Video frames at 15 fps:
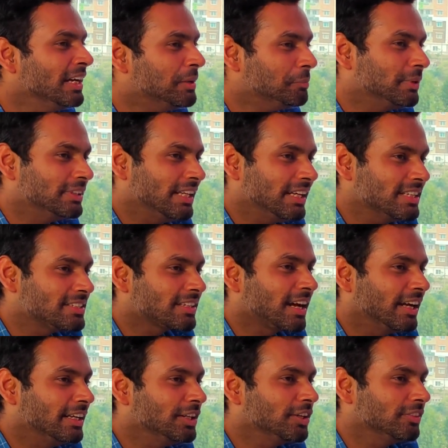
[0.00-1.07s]
but there is
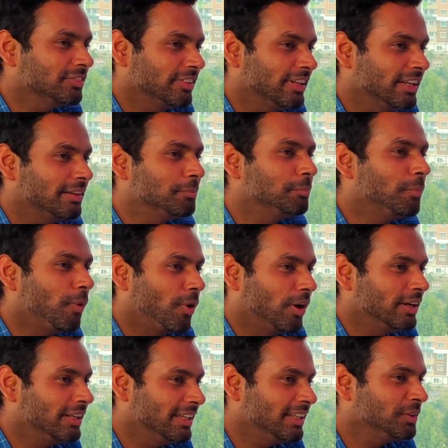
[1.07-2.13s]
kind of a
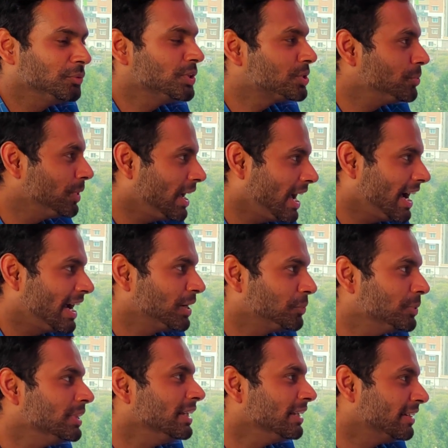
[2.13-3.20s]
bonding which we had
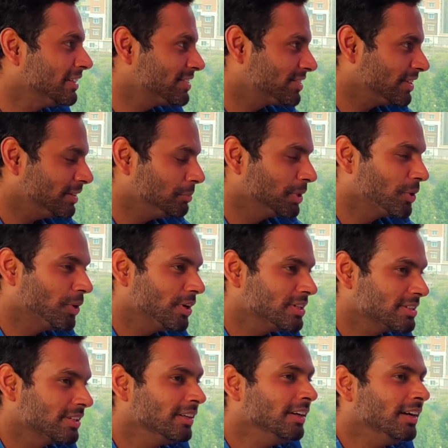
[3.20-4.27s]
with the industry because